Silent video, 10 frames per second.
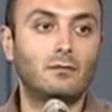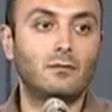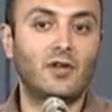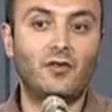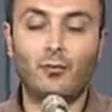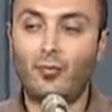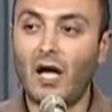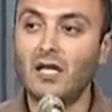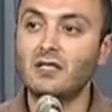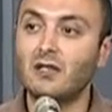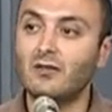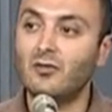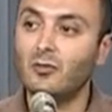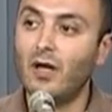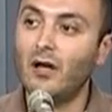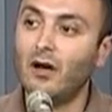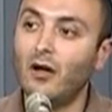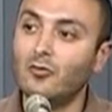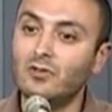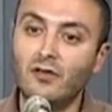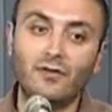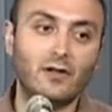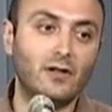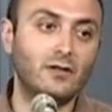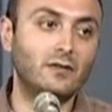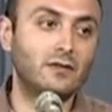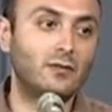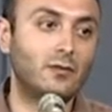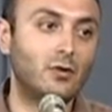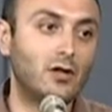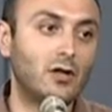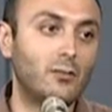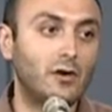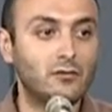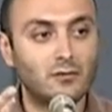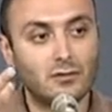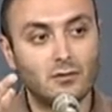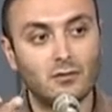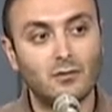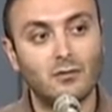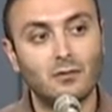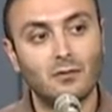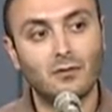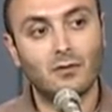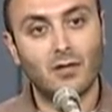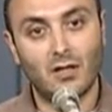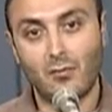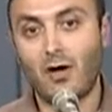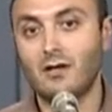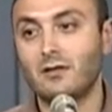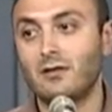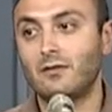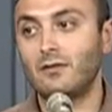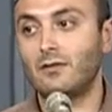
If I'm positive, no matter how tough it is, I'm going to come out in the positive.